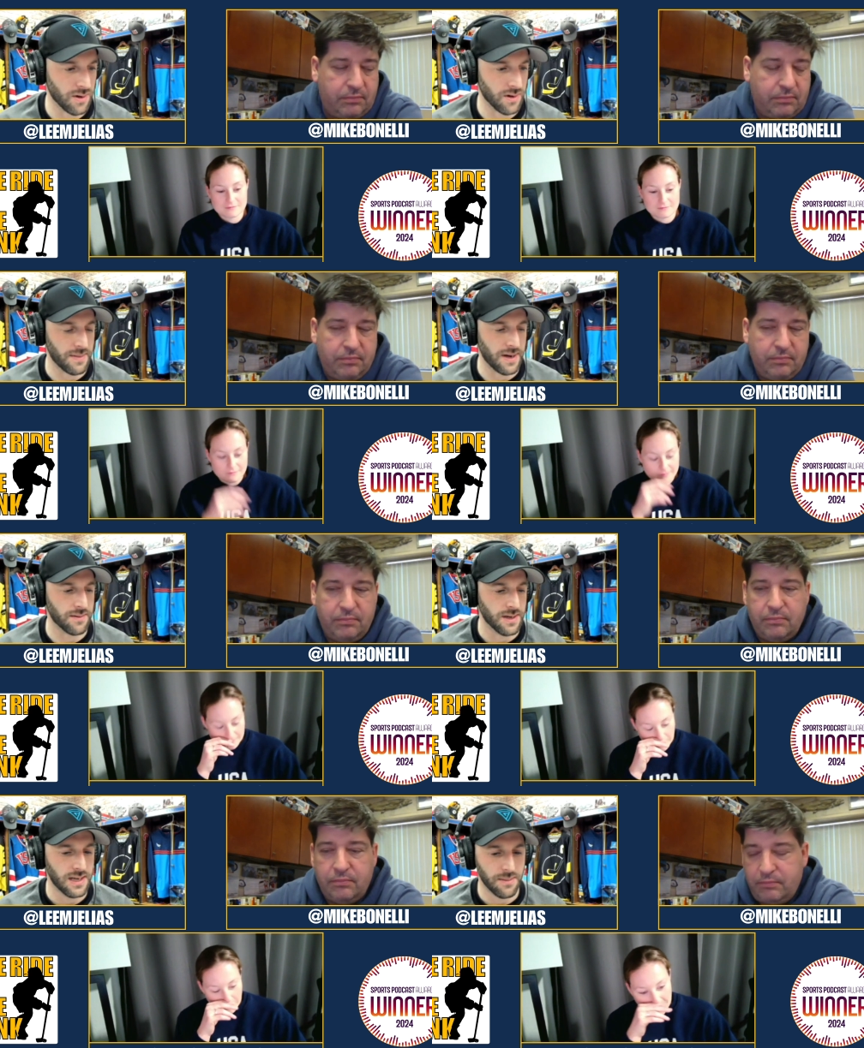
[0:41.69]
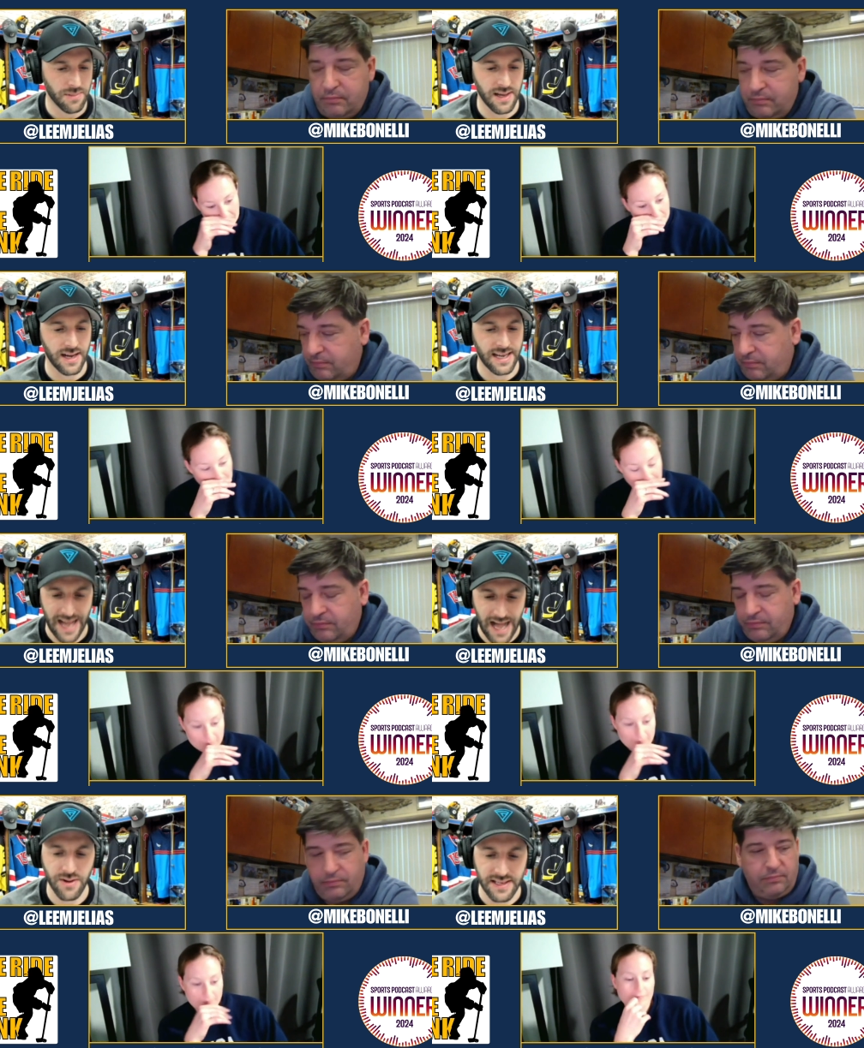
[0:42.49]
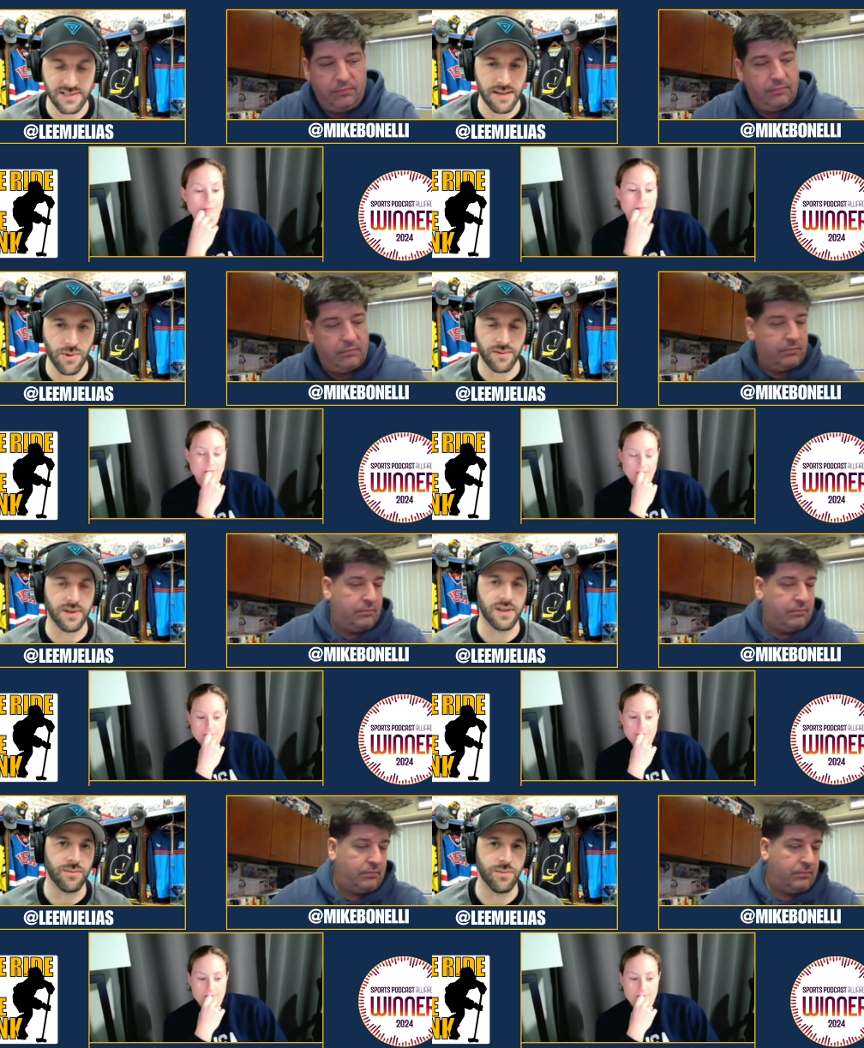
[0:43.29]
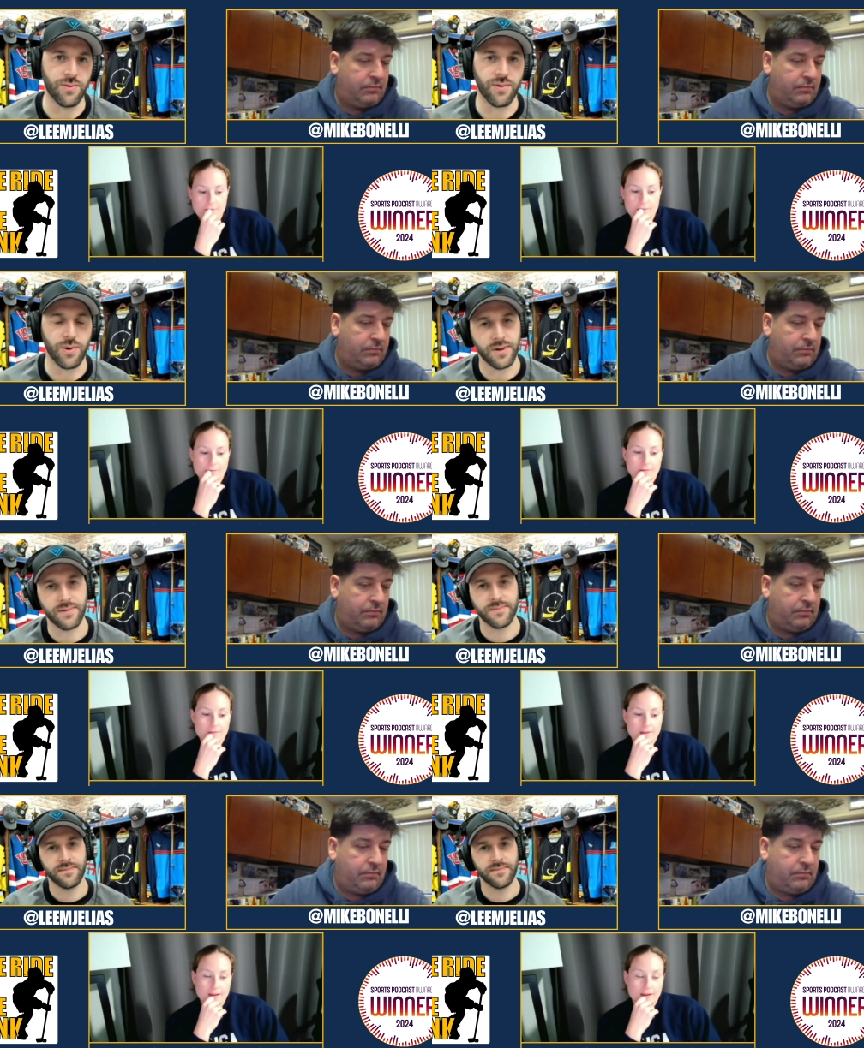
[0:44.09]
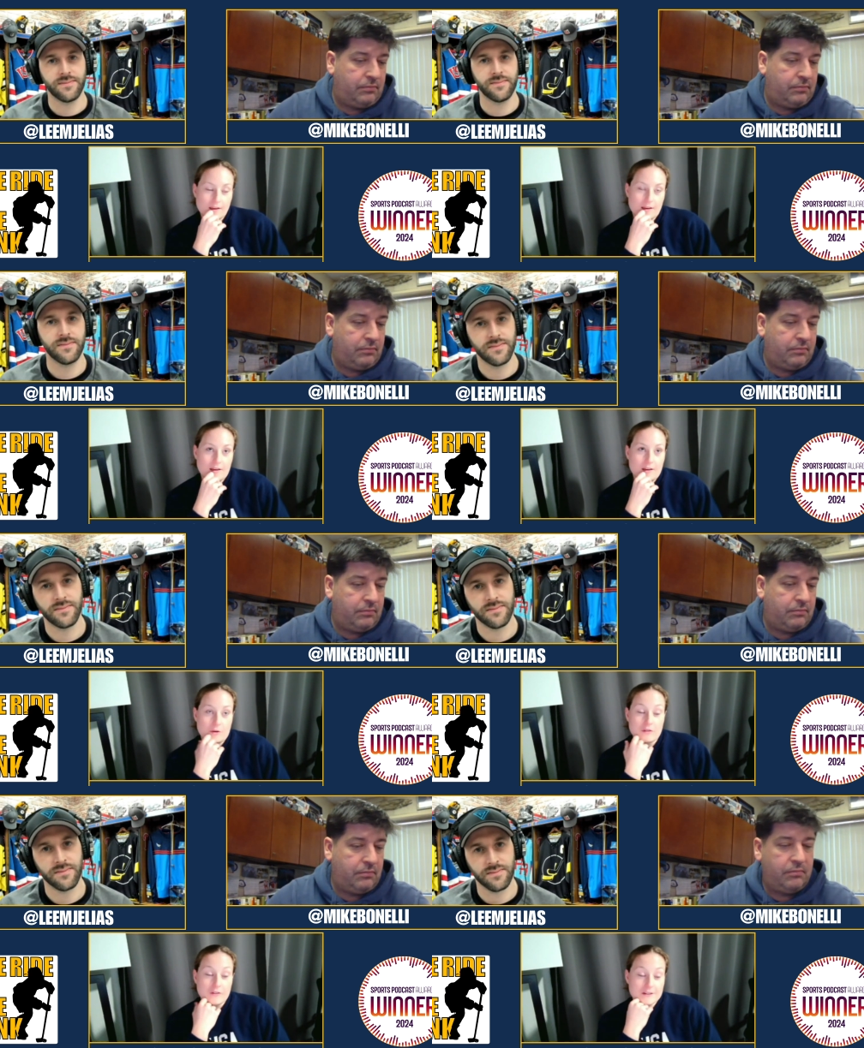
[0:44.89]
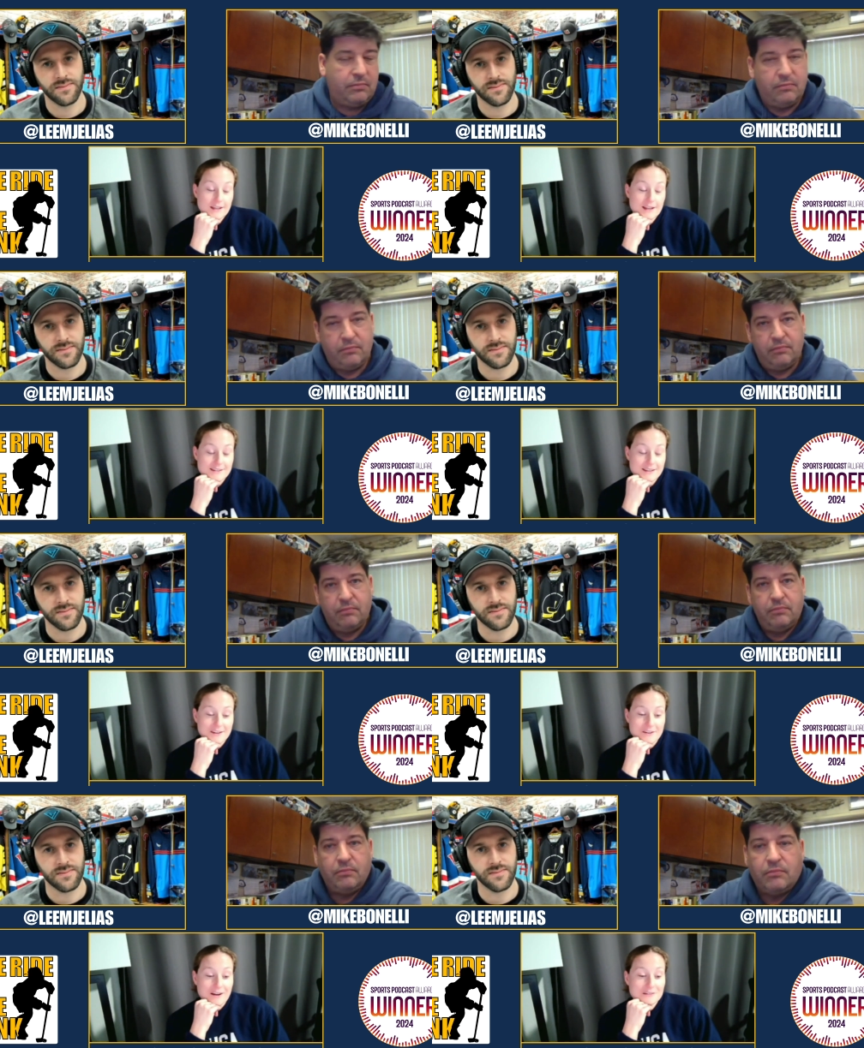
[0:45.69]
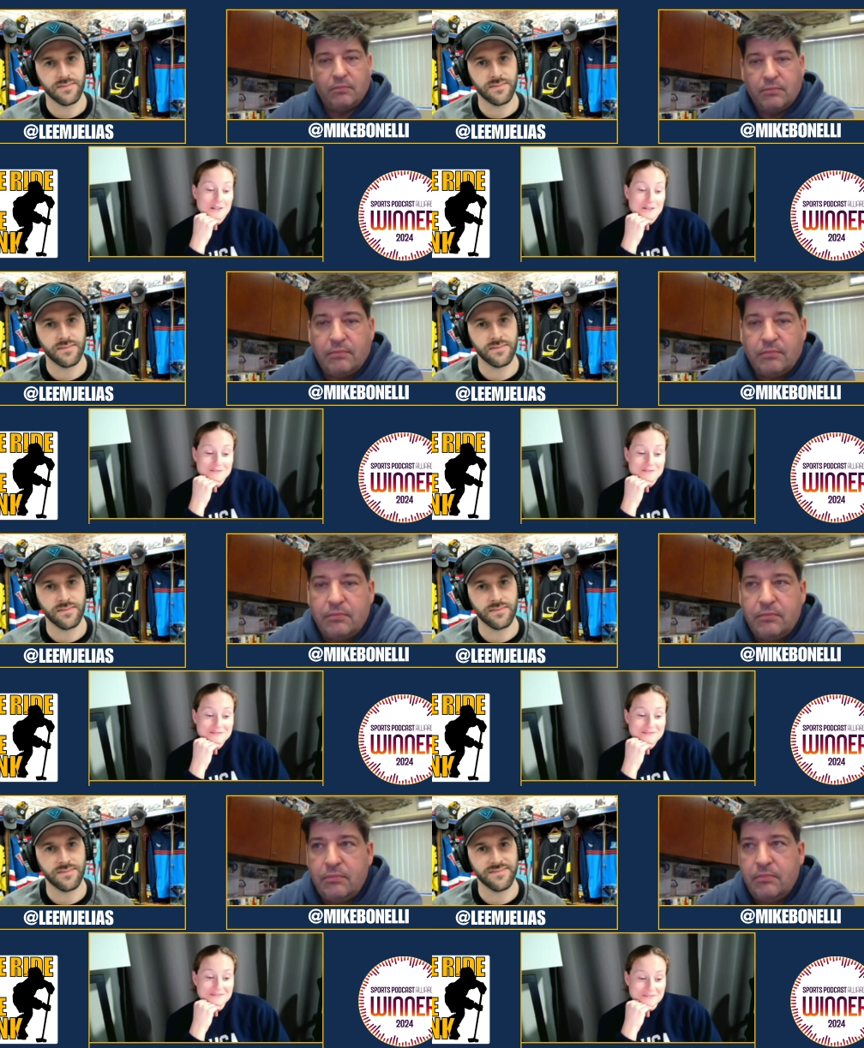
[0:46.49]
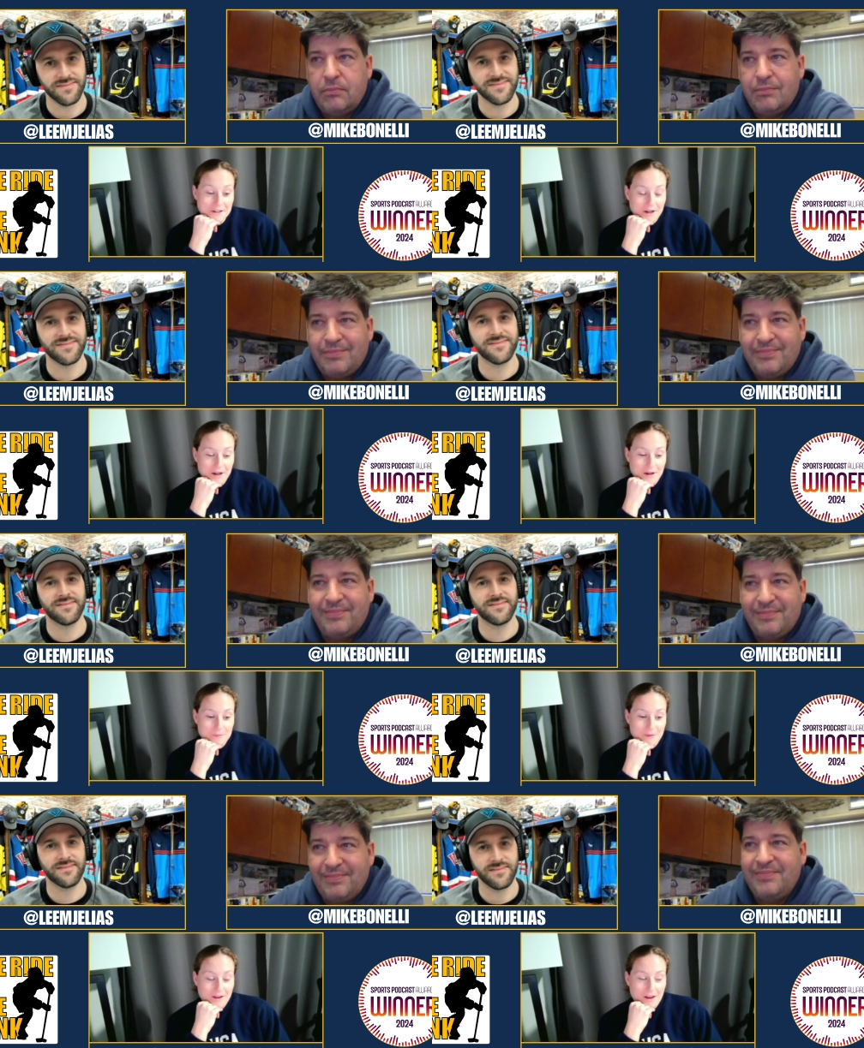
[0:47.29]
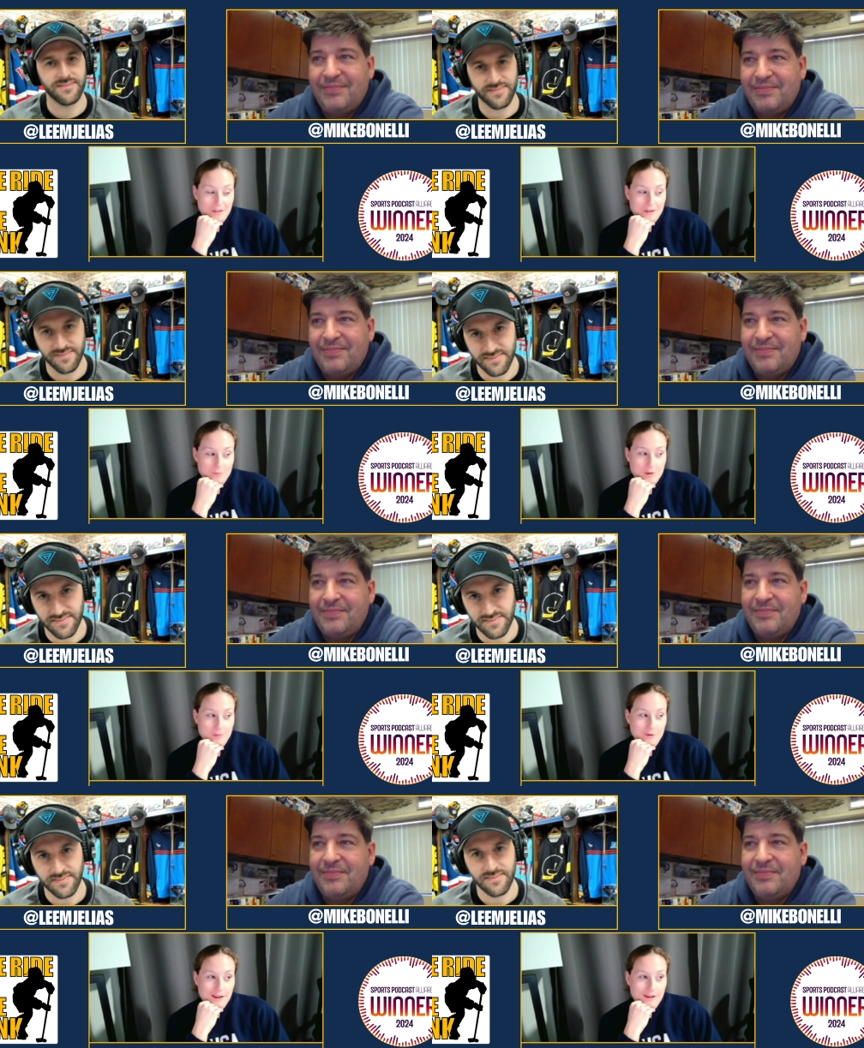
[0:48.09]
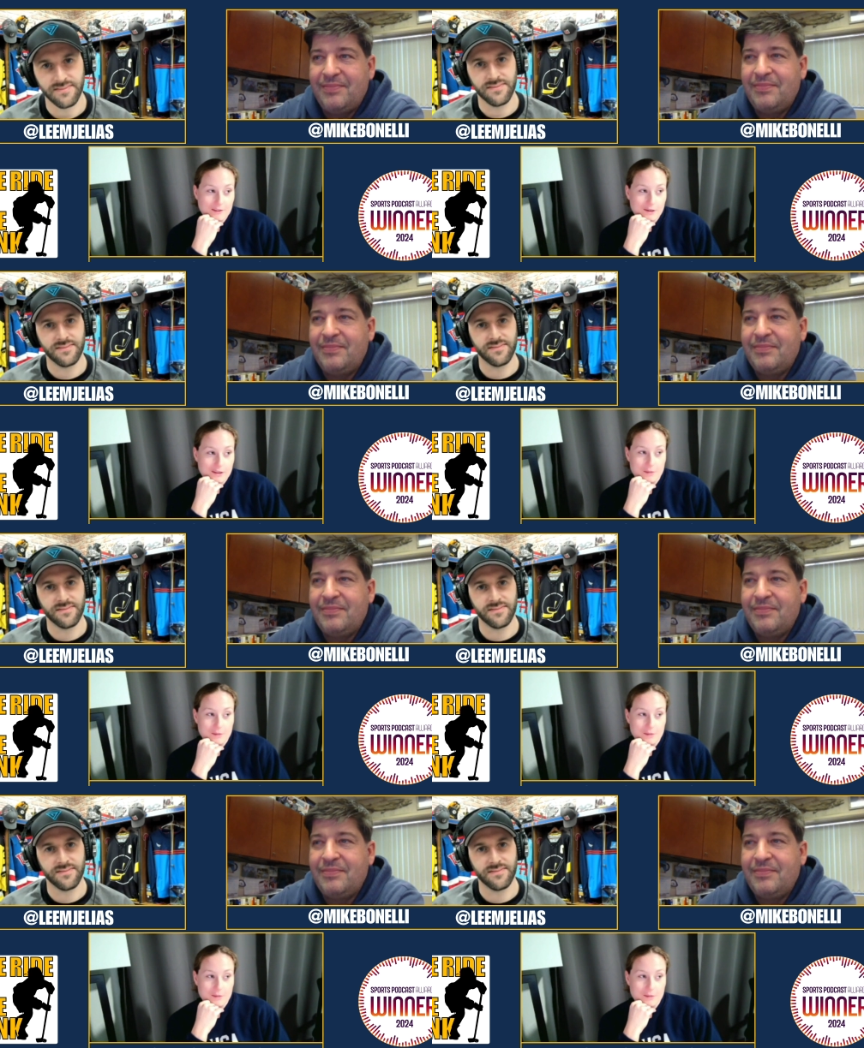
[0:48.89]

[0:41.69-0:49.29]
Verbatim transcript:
Speaker 1: about playing hockey? How do they stay motivated and move forward?
Speaker 2: Well, the first thing I'd say, you're not alone. Um, I, I, think people like look at the